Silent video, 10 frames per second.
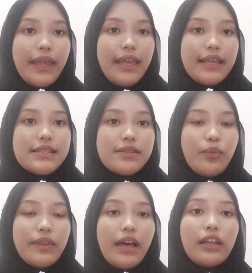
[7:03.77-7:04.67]
piece
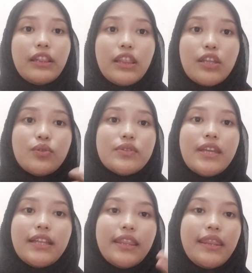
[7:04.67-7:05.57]
without
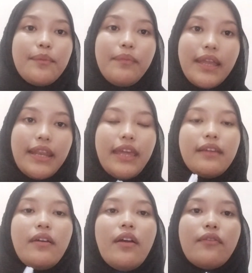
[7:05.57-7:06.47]
losing the
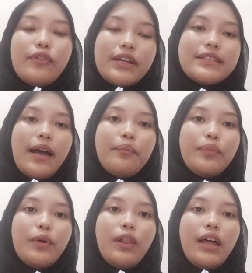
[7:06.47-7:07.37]
meaning. For
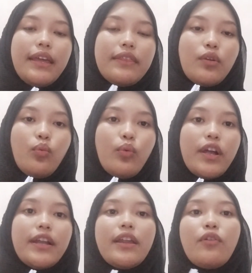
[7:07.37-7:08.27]
example, in the
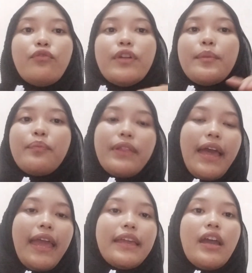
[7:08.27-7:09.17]
word
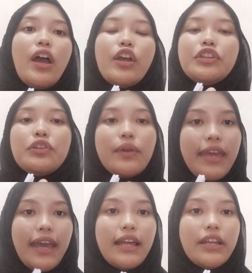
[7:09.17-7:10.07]
replay, you
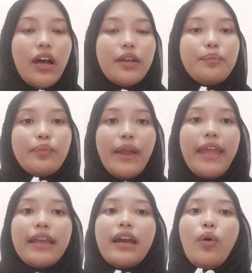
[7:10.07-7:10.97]
cannot
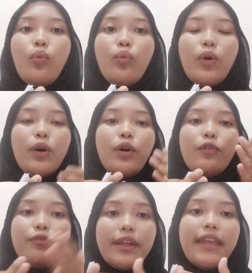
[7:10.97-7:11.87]
break
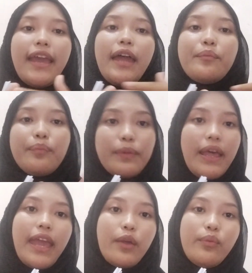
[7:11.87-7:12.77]
re and
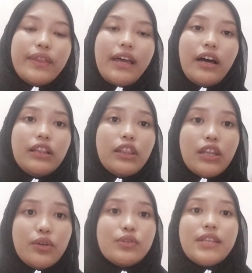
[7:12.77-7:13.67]
play without
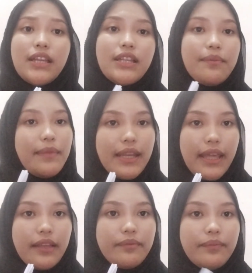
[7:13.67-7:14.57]
losing the
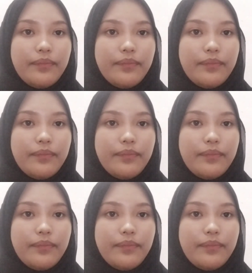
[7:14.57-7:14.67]
meaning.